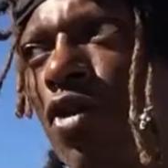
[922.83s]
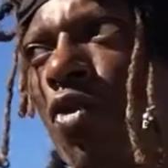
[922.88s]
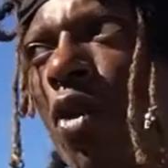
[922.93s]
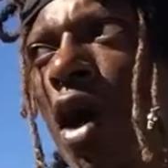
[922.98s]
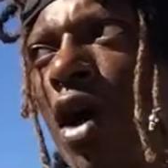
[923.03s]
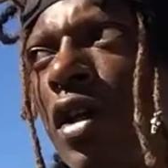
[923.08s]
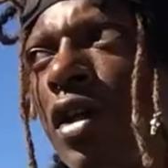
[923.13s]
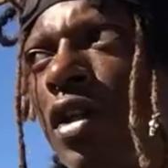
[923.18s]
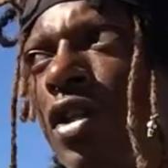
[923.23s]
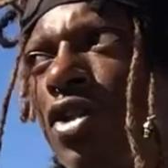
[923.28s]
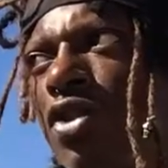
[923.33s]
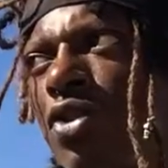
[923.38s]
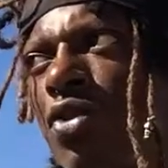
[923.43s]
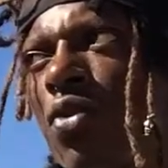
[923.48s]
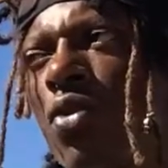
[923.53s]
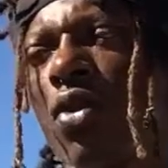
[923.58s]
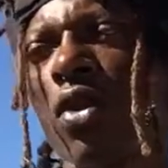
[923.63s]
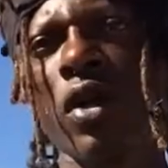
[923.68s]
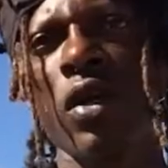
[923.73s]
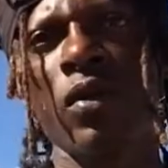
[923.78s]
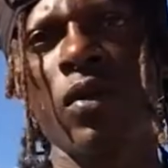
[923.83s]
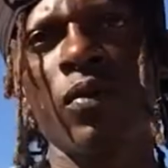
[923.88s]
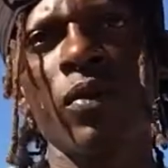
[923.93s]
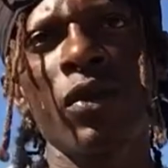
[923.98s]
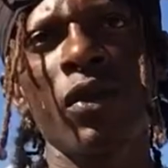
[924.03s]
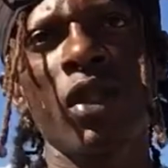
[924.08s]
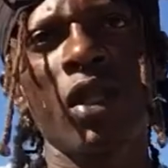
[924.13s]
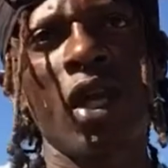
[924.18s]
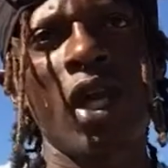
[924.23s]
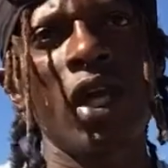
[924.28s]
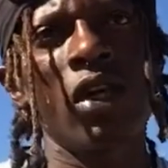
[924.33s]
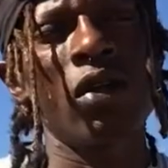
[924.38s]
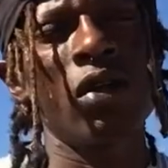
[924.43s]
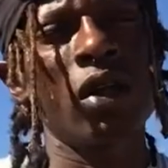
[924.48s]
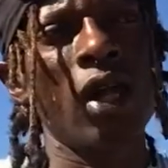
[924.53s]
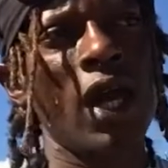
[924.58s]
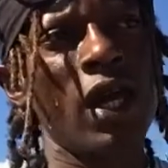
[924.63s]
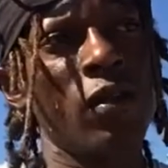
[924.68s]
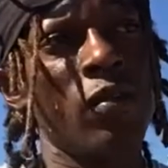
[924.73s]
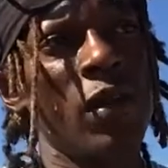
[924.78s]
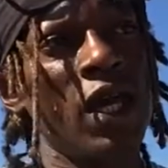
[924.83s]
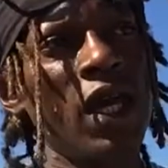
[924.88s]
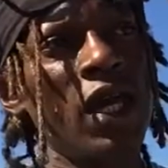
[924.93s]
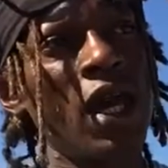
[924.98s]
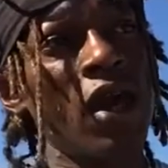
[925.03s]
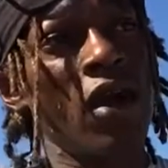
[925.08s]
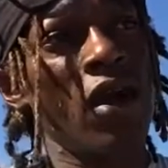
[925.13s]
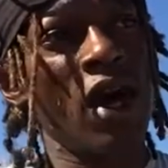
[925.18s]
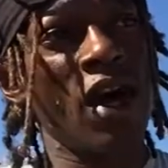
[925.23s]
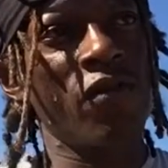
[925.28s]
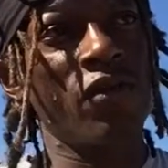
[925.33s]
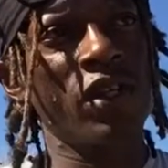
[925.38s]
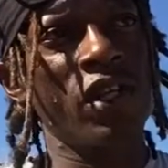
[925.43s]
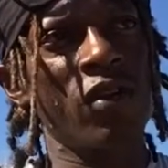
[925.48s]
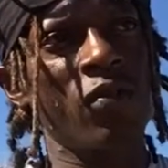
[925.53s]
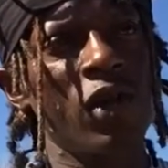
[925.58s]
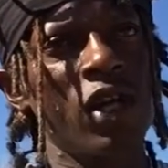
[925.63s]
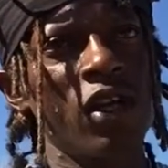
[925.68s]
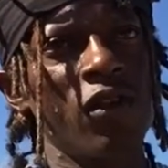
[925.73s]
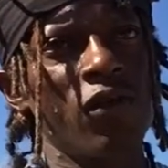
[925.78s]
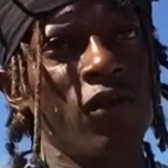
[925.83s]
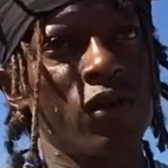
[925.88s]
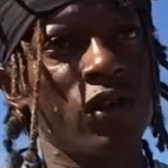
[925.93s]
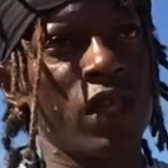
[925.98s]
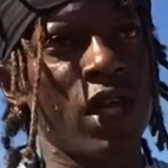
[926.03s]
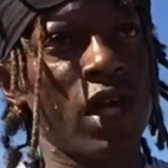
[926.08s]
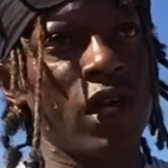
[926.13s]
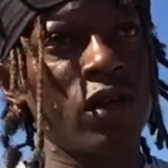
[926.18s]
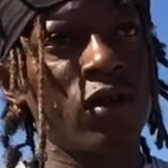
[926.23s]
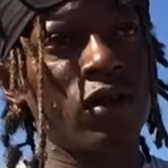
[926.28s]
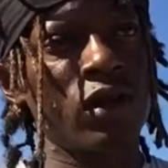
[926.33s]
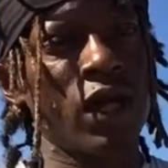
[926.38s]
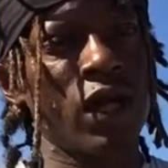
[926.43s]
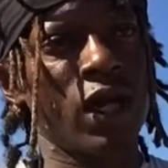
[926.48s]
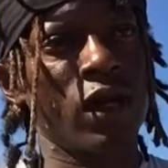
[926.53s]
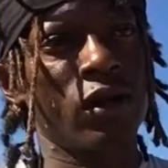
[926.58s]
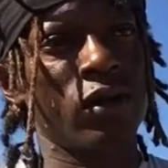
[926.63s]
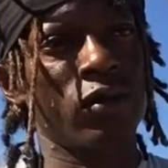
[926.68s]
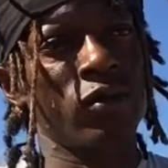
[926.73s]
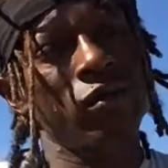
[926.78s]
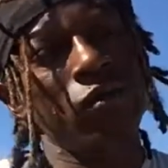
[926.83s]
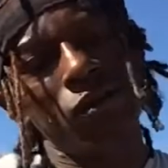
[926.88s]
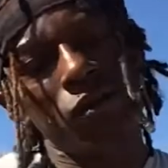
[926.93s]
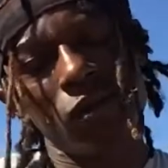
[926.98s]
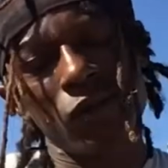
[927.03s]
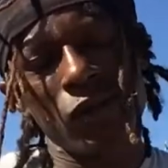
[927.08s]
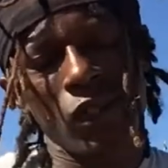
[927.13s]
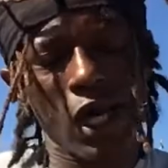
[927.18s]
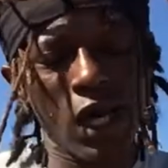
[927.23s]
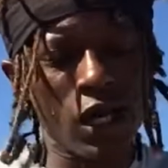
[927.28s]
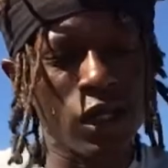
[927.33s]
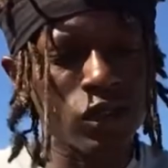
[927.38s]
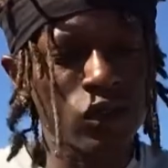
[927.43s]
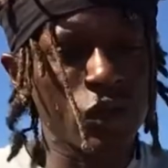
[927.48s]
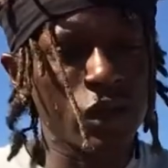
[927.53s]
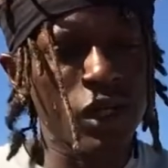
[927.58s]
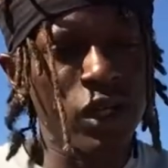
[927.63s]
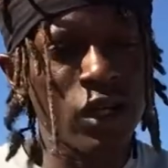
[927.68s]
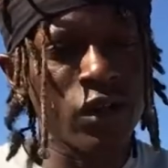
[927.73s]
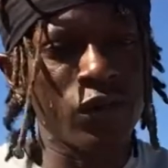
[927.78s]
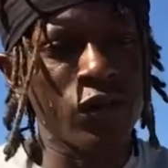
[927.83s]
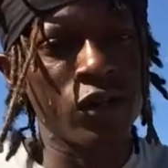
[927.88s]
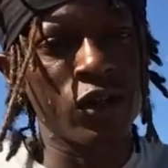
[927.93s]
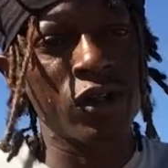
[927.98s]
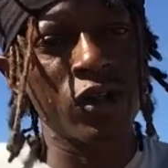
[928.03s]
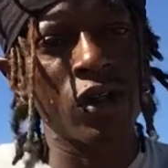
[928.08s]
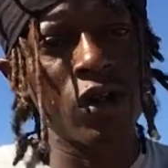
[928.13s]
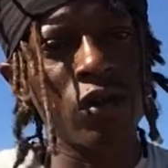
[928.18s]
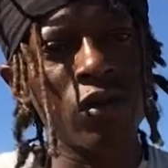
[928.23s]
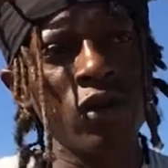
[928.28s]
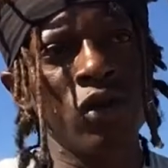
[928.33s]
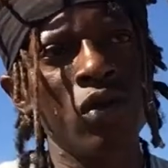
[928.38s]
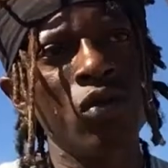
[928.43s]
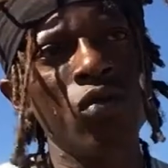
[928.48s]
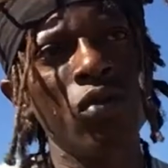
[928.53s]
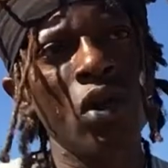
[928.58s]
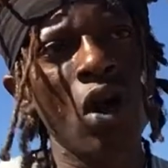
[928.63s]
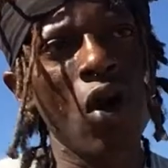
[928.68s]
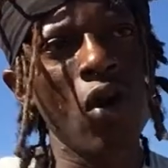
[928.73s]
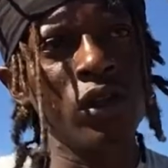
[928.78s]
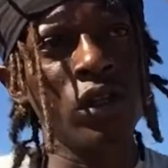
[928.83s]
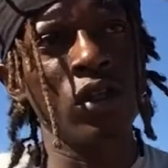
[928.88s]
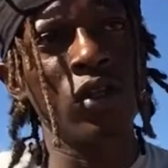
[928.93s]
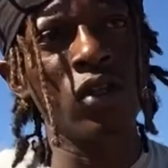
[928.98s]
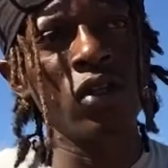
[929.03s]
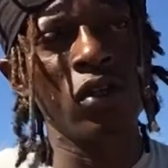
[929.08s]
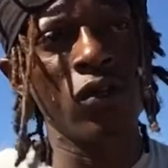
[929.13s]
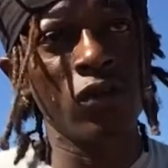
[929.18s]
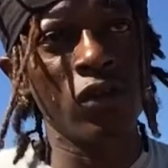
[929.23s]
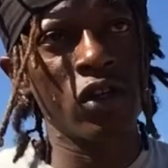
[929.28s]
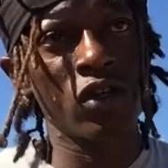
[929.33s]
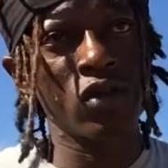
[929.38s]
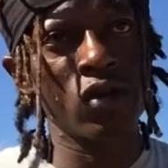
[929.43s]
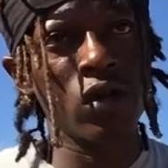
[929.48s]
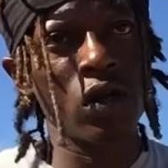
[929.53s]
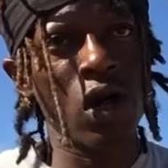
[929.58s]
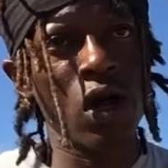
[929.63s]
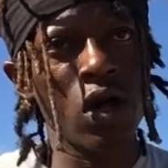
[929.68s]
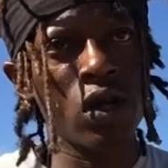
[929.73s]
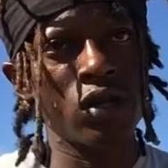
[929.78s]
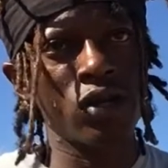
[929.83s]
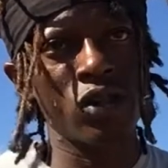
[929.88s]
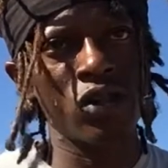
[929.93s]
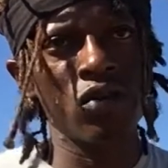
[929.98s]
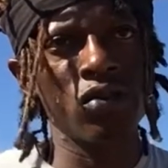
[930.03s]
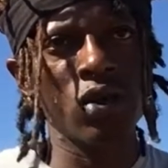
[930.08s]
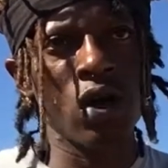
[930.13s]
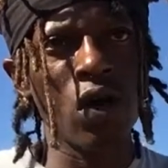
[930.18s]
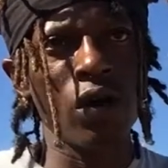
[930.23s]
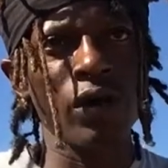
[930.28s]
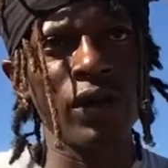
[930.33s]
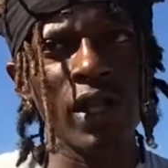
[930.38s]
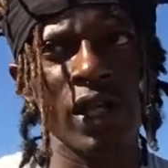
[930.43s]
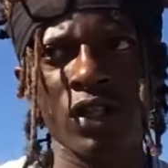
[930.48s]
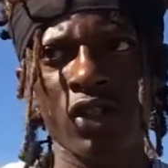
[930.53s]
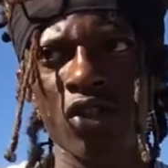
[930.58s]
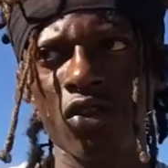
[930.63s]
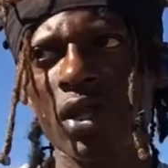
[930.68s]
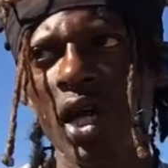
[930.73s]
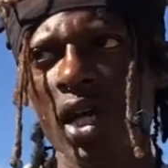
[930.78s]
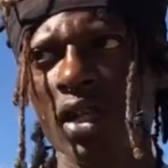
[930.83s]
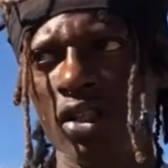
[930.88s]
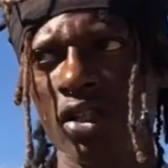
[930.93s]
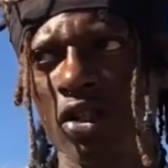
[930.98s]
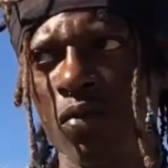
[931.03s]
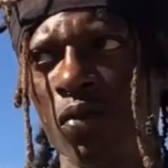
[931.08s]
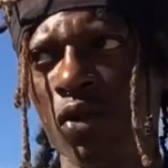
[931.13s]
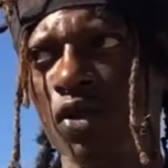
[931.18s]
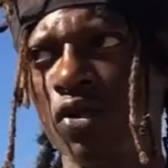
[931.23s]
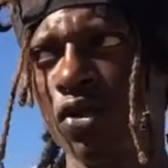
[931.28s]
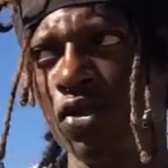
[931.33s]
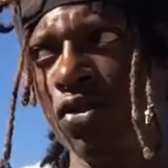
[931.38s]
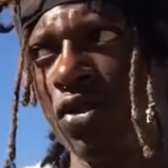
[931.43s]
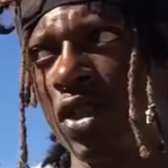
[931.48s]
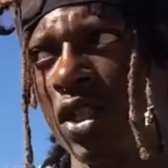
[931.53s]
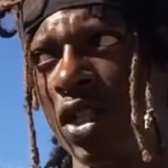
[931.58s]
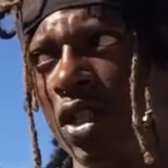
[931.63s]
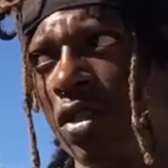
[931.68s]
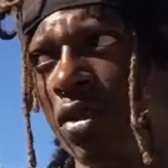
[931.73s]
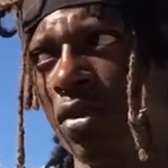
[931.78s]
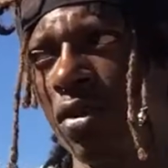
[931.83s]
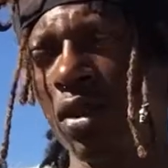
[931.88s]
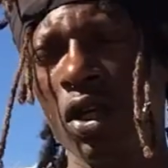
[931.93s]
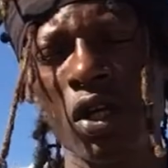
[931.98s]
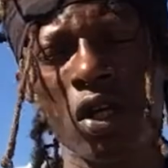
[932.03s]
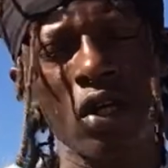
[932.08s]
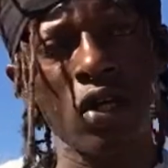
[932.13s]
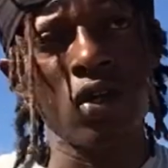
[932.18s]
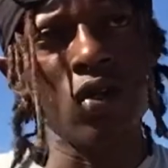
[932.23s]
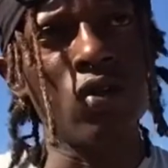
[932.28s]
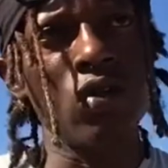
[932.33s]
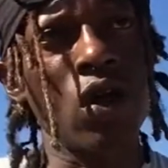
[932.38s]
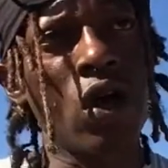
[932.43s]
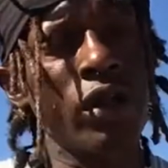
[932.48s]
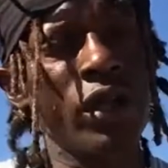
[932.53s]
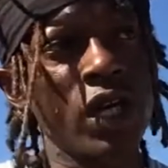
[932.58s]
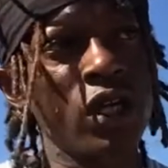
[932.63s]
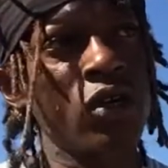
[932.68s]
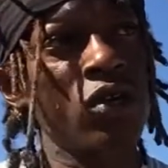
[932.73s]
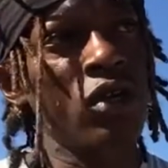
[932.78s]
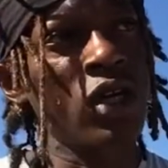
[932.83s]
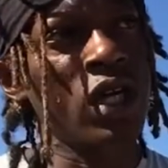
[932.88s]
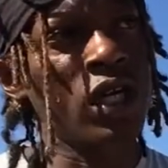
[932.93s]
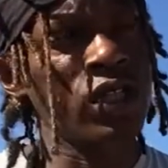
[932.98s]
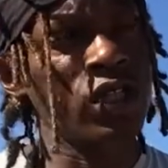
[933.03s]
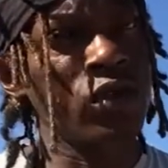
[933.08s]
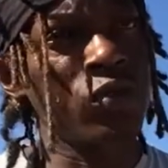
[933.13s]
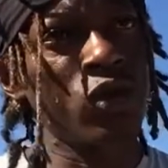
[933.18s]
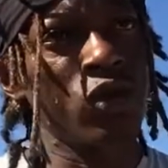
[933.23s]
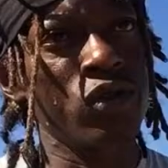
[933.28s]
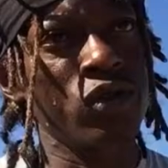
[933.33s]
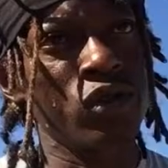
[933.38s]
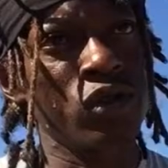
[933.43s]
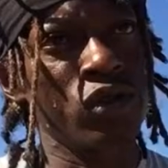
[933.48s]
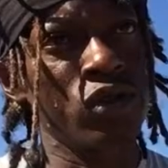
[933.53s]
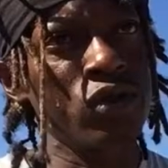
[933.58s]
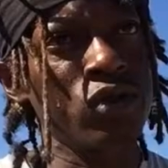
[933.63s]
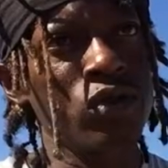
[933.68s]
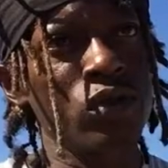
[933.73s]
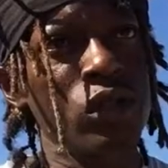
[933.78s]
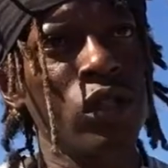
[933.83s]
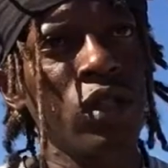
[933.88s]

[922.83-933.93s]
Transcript: walk in the store and you're like, man, I don't have enough money for that, and you're like, ah, it's whatever. You know the universal laws. You know that you're not supposed to steal. You know that you're not supposed to